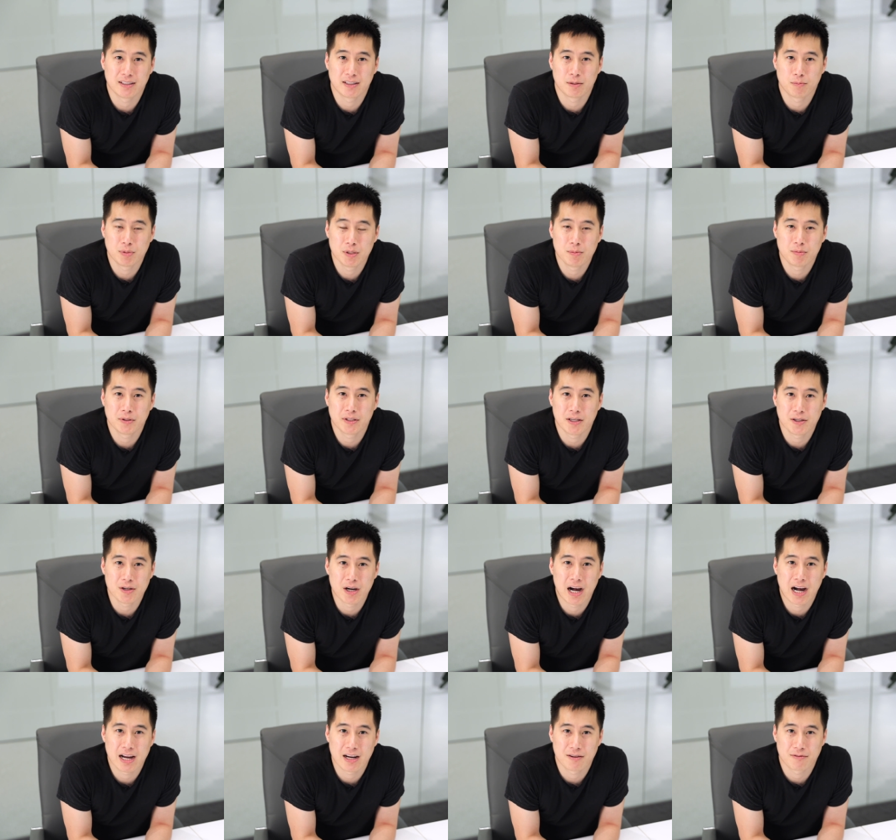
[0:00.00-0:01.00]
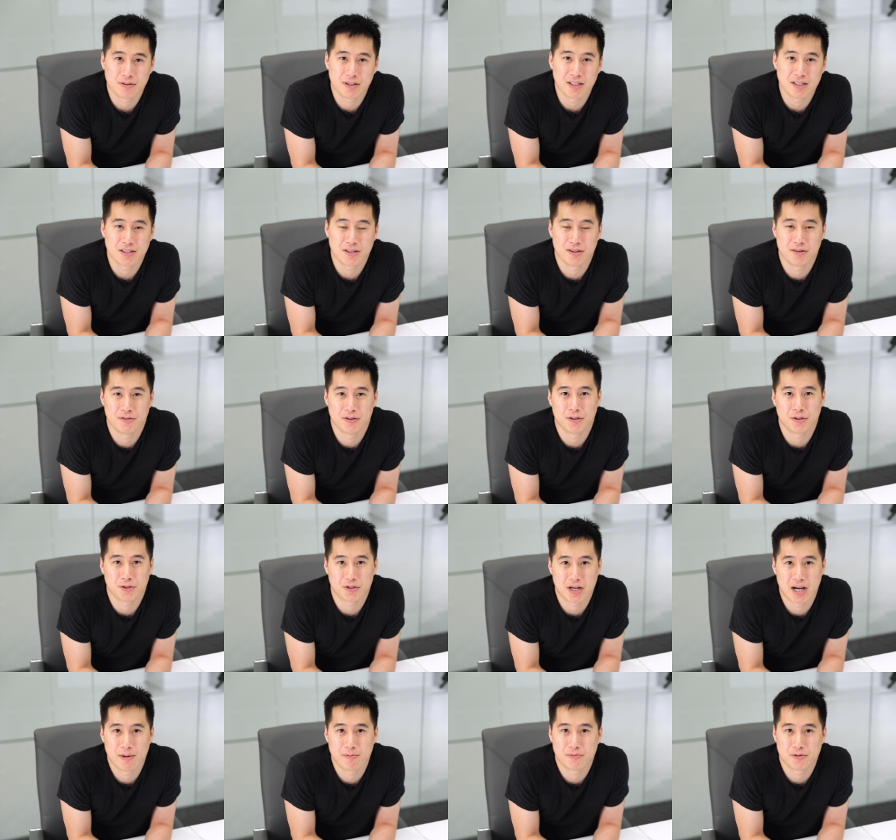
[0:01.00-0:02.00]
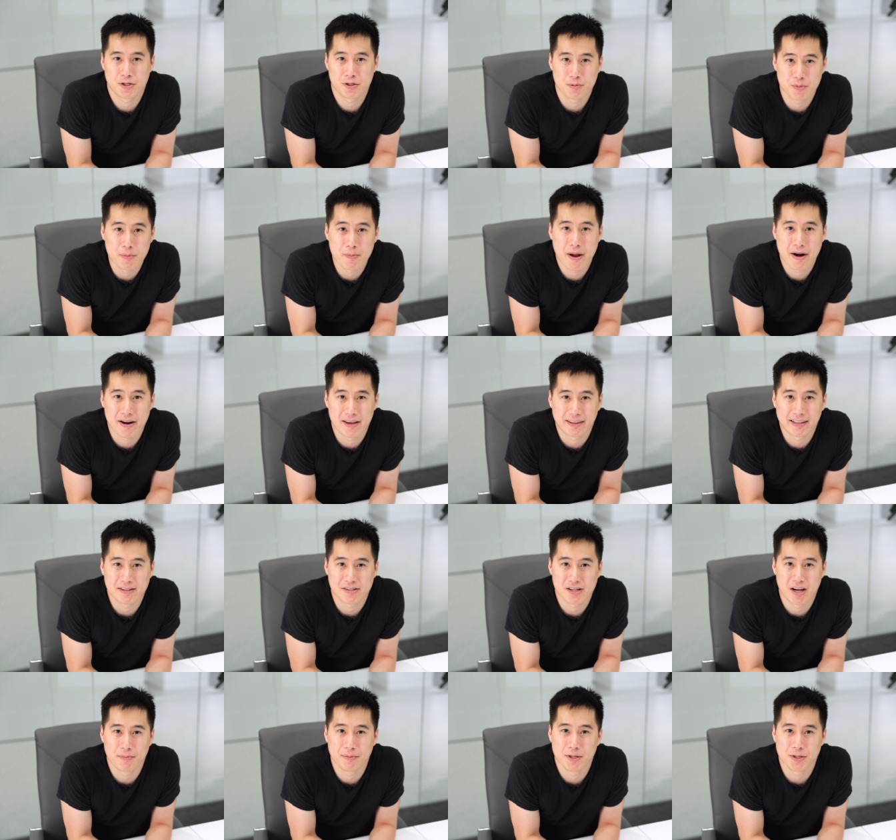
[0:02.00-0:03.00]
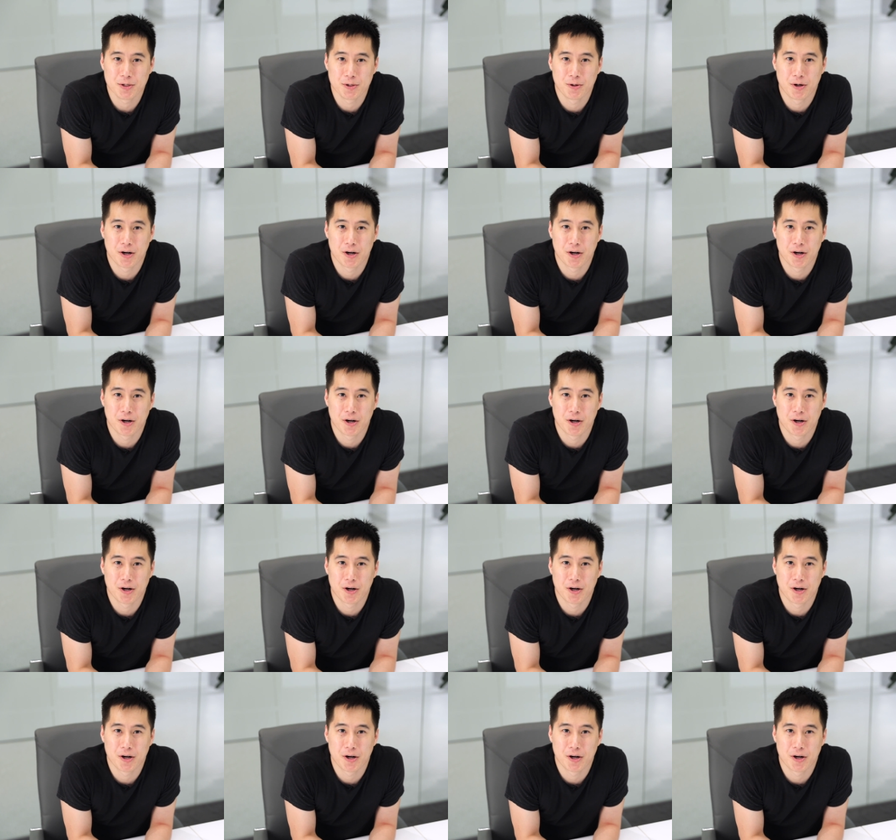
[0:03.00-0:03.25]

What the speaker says: the people that you hire for each individual job should be better at that job than you